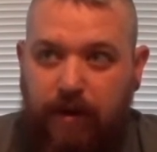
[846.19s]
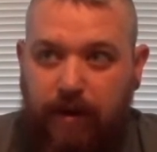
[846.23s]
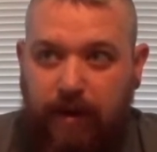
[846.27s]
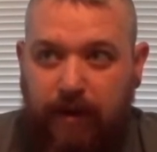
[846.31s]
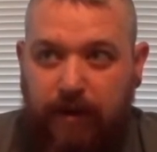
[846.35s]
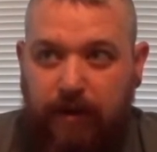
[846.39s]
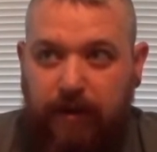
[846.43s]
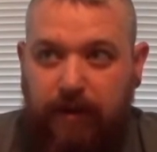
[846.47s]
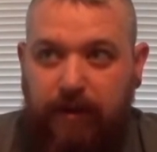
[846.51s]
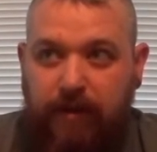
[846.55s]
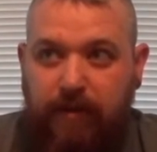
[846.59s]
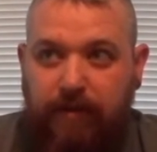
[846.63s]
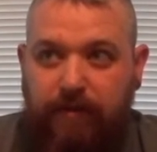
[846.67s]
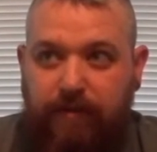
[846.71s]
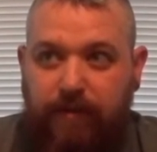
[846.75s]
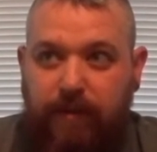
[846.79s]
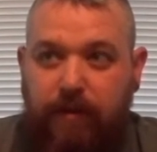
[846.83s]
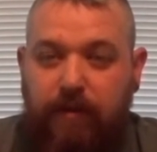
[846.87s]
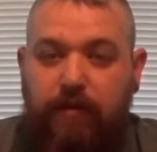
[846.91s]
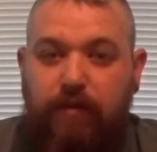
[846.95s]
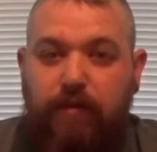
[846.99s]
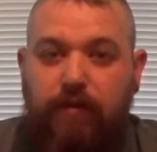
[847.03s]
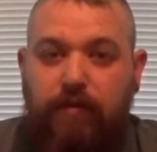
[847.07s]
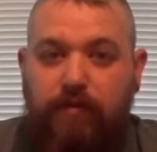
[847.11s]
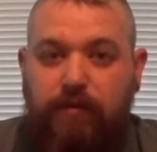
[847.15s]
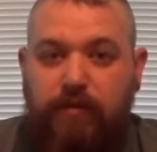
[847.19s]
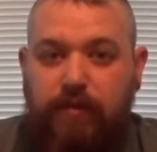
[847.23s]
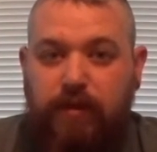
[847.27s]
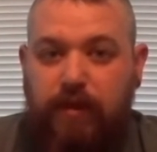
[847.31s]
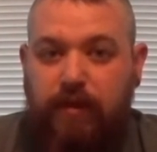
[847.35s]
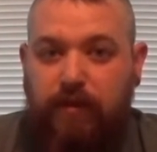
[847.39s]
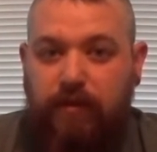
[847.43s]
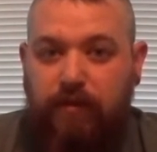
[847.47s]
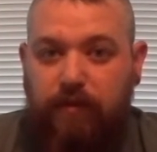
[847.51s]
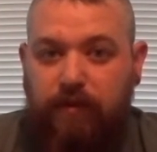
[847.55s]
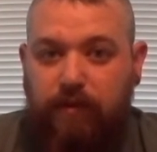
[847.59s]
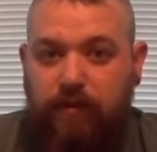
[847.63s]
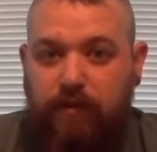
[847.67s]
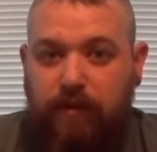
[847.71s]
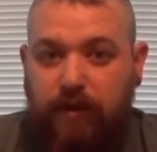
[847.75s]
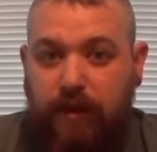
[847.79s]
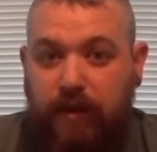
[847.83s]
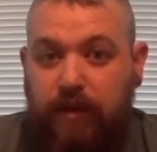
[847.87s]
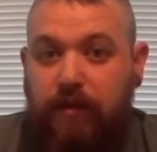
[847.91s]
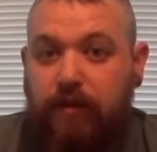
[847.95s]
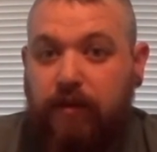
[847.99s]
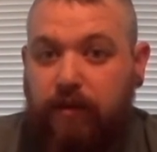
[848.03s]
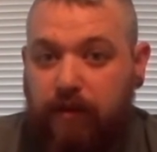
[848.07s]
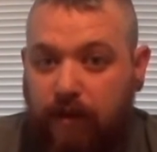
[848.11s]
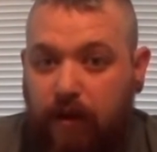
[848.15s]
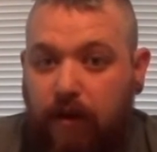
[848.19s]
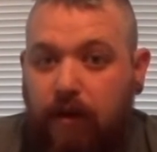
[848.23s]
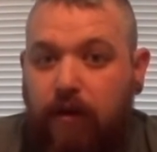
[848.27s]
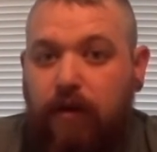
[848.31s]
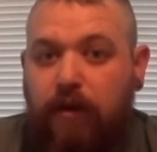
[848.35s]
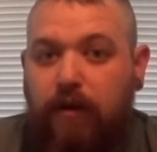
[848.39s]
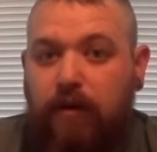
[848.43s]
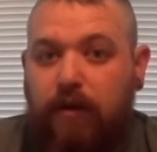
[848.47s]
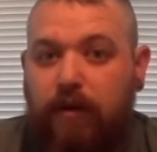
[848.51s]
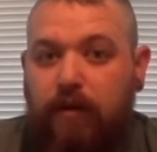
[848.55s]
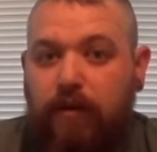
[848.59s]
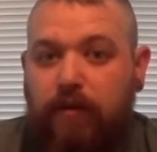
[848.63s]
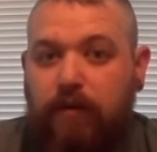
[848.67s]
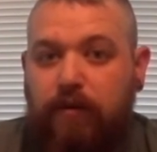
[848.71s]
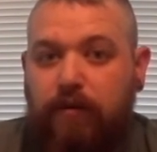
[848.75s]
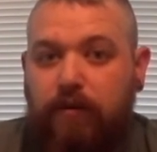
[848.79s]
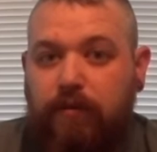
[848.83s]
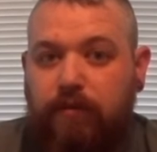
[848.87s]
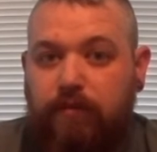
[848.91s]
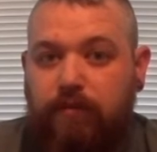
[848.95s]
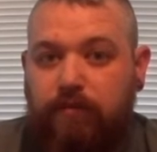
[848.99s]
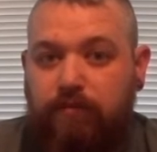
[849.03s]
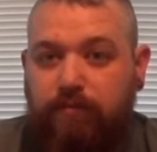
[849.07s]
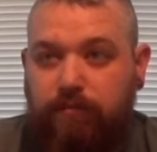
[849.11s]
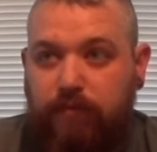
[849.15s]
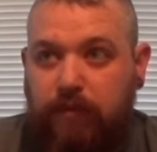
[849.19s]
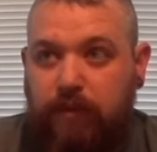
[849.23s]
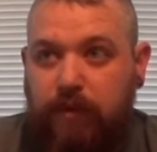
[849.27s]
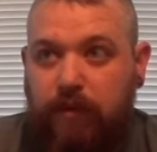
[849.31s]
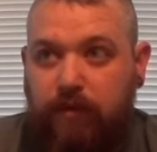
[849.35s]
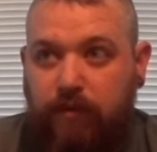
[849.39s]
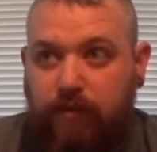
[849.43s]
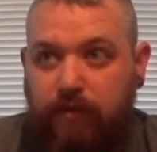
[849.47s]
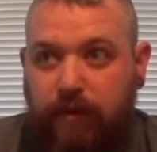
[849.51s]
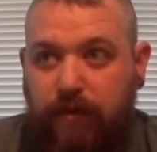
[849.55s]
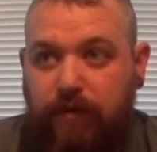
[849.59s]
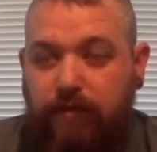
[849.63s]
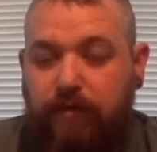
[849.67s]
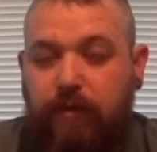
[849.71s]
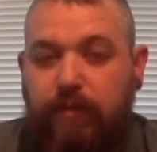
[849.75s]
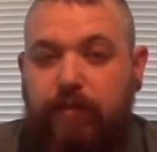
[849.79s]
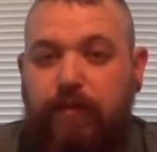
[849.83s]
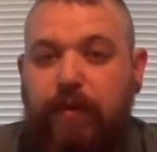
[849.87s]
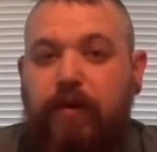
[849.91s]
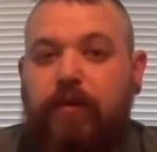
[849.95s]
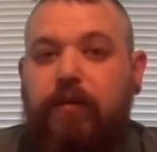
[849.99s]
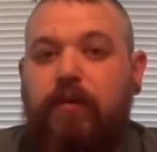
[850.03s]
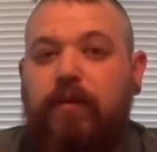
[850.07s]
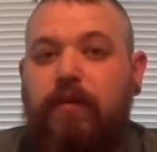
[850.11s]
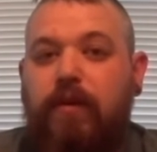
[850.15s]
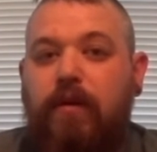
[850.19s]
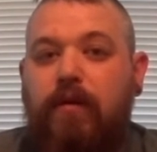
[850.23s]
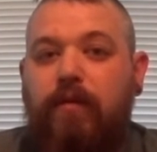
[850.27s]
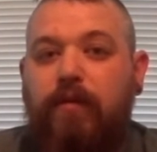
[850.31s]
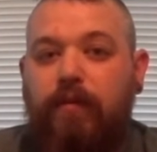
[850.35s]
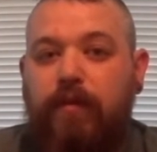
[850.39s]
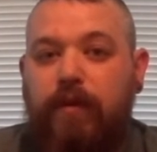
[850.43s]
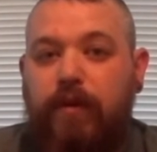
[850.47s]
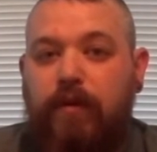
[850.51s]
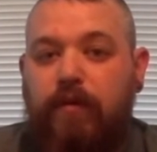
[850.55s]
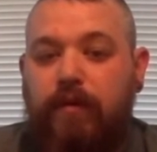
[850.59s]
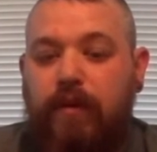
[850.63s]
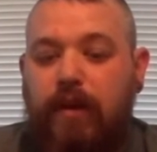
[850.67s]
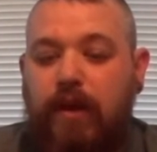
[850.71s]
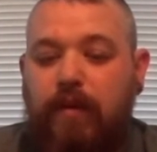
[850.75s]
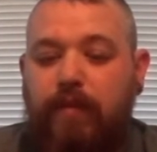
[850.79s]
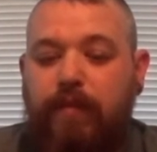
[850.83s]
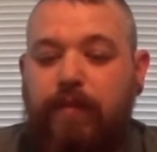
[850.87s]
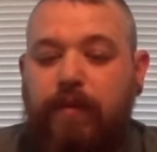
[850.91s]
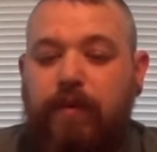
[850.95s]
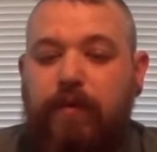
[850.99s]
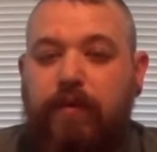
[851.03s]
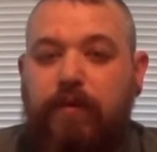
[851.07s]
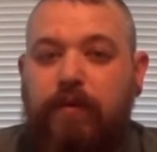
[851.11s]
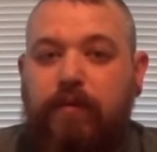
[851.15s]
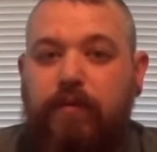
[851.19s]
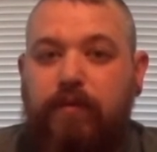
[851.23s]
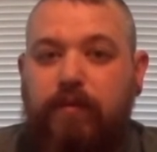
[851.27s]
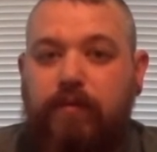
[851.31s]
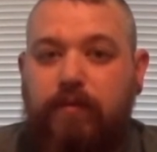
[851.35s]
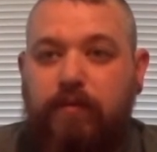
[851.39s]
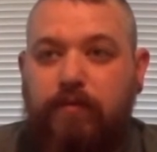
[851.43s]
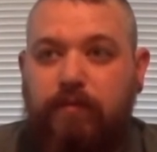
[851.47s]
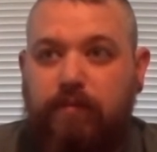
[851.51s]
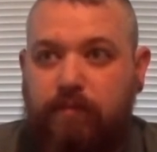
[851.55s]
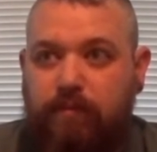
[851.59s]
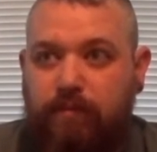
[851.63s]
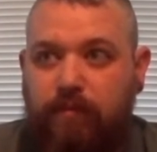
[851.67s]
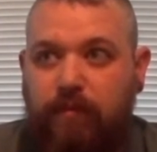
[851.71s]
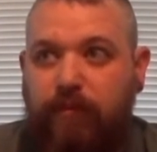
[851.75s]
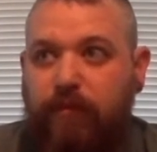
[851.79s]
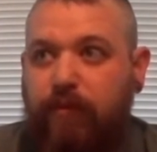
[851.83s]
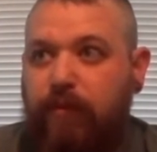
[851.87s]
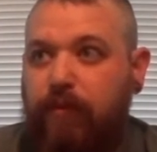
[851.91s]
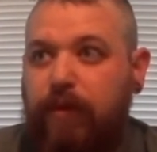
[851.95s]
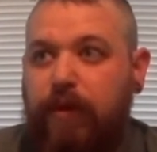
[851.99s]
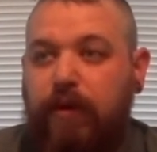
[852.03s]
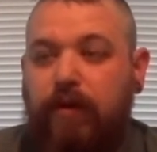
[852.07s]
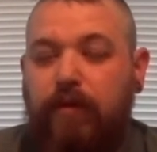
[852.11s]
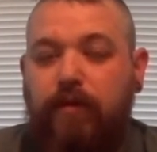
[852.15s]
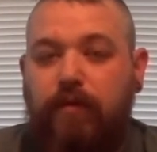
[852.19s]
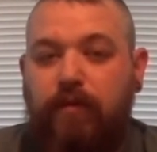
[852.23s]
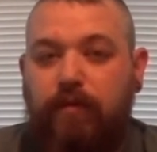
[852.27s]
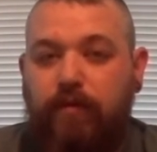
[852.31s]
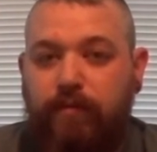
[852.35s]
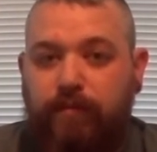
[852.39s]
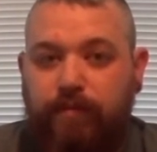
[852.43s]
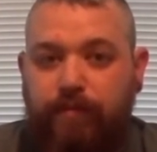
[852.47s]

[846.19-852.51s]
I leave those either in the car, wherever we park the car when we go camping, before we go